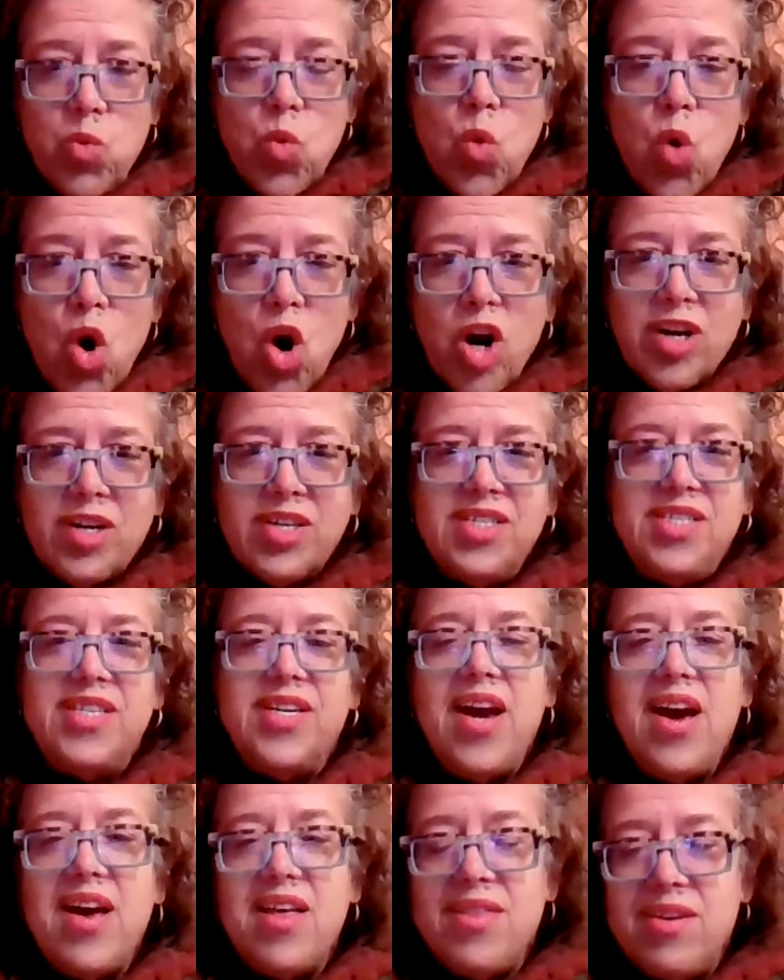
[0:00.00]
work
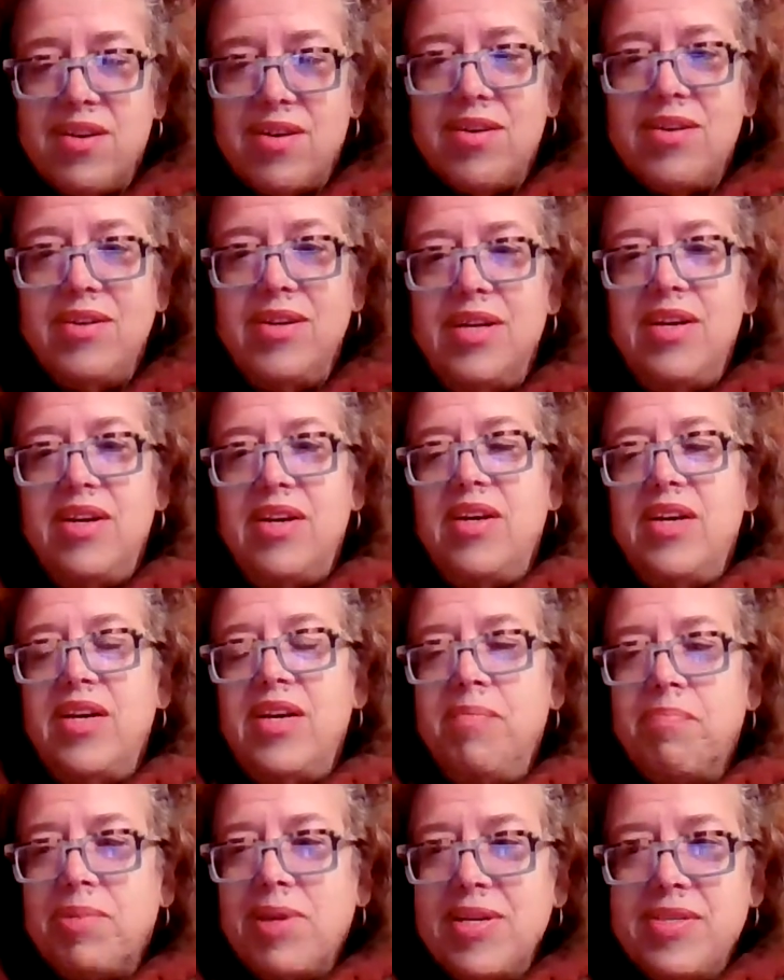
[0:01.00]
together
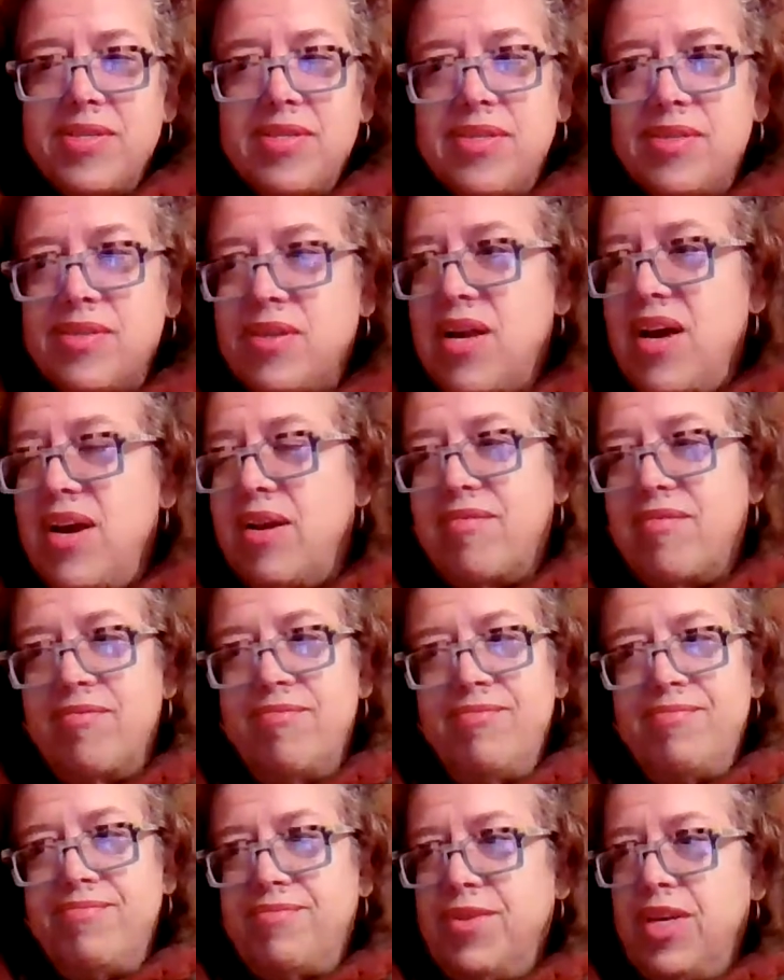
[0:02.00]
in places like,
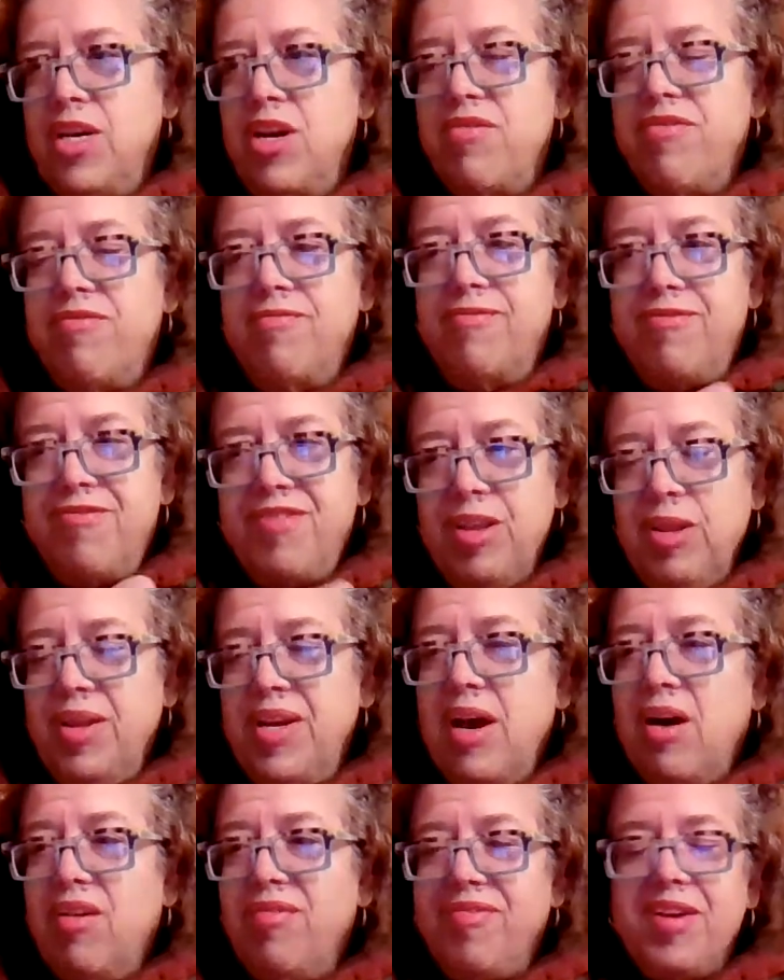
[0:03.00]

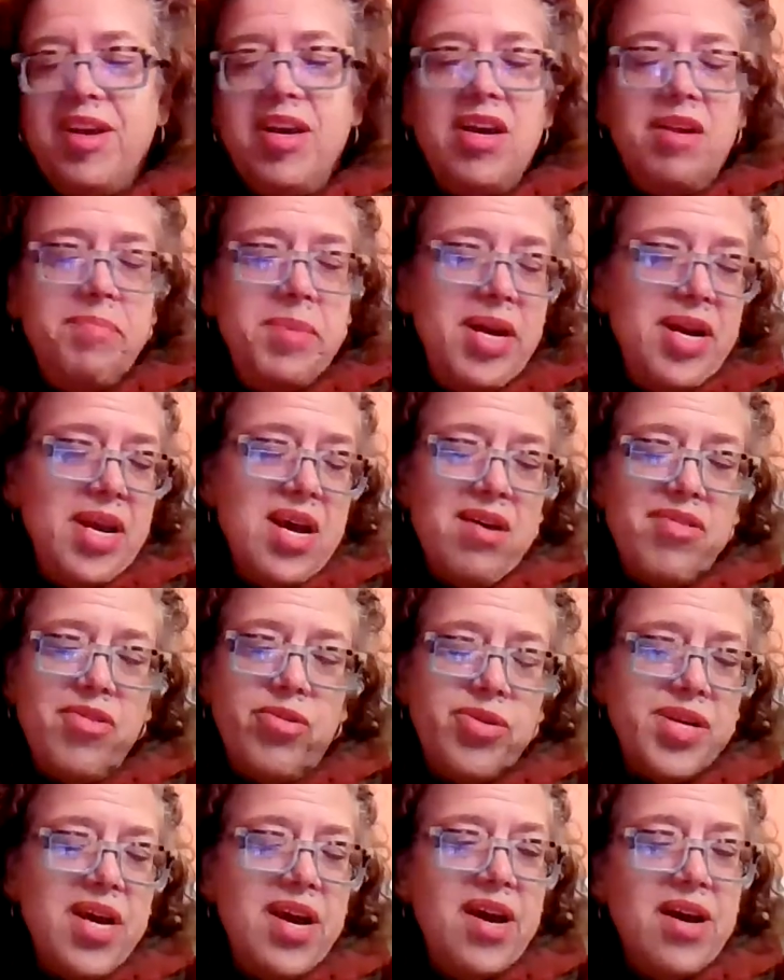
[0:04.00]
Philadelphia and many other
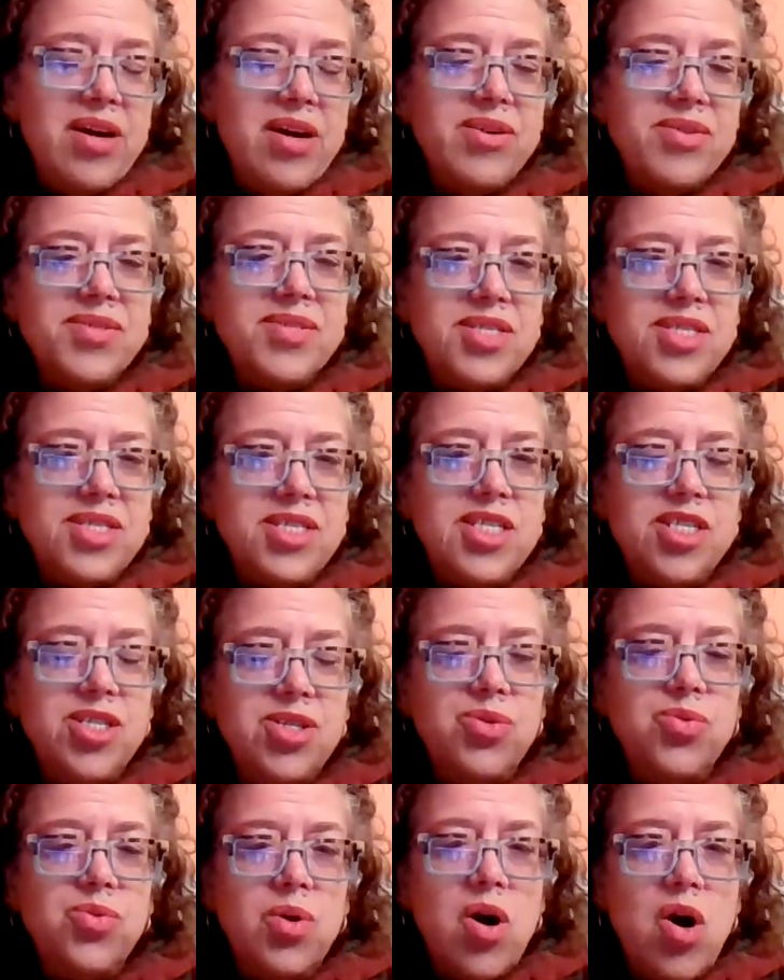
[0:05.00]
towns
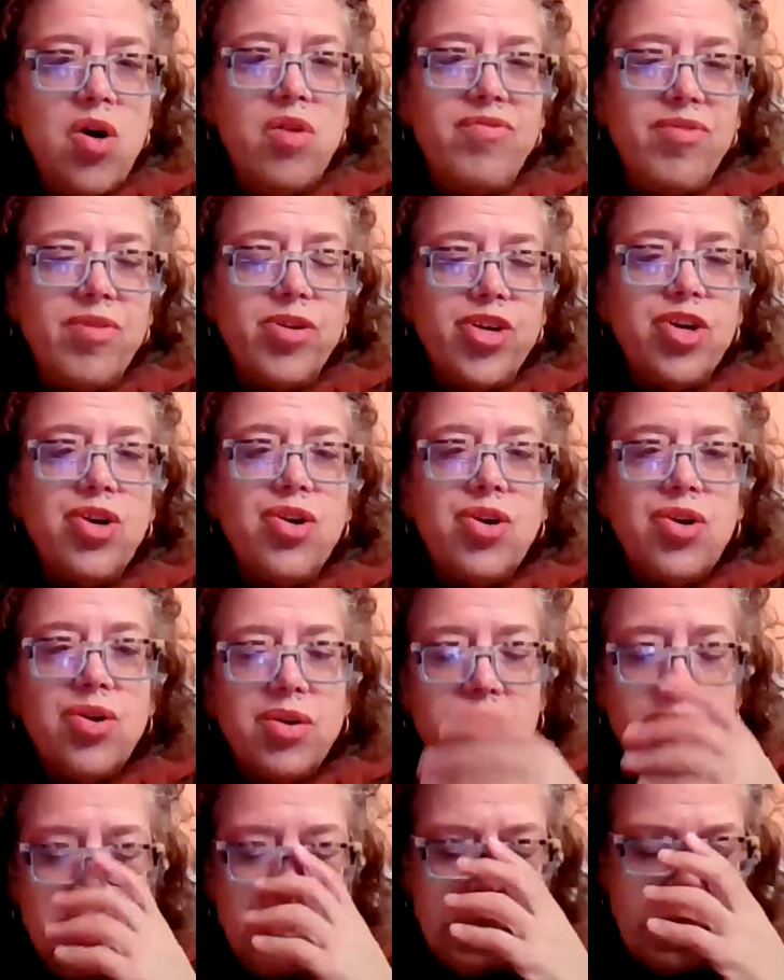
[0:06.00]
to
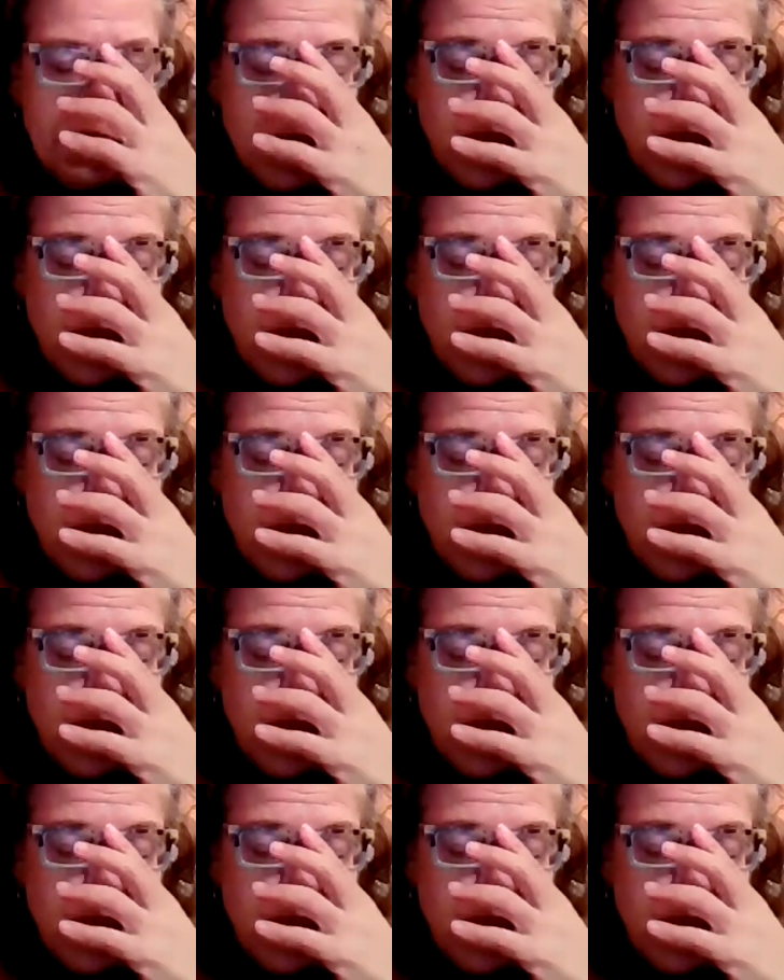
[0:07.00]
overturn